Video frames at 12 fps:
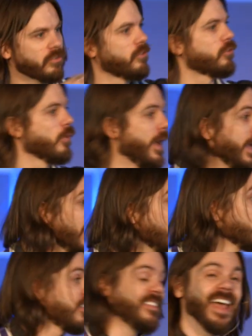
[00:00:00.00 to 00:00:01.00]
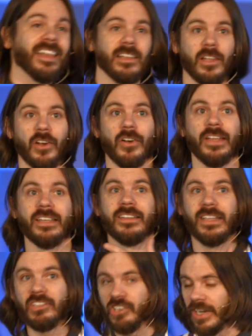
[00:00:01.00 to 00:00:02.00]
straight, settler,
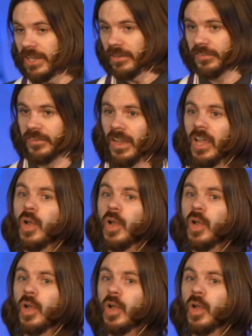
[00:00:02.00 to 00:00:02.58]
indigenous.